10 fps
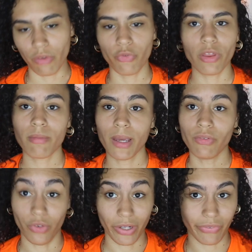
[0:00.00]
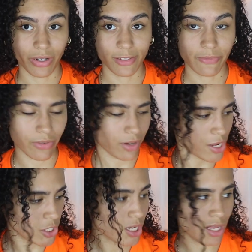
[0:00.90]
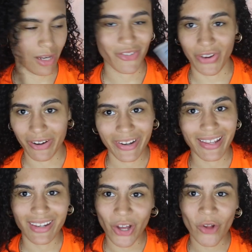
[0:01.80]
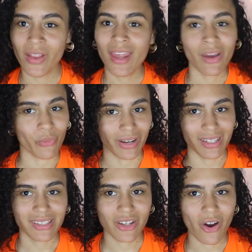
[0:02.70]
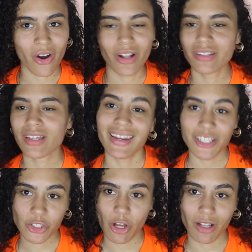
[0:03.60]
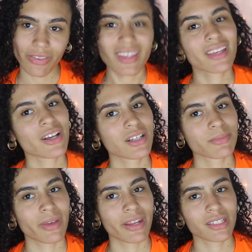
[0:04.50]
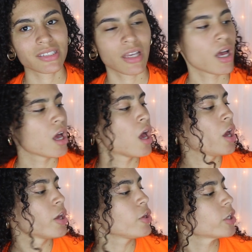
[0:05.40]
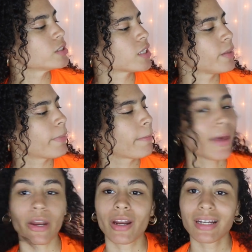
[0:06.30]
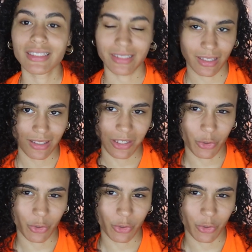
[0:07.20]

off with my favorite foundation and you already know what it's called. It is called the It Cosmetics Your Skin But Better CC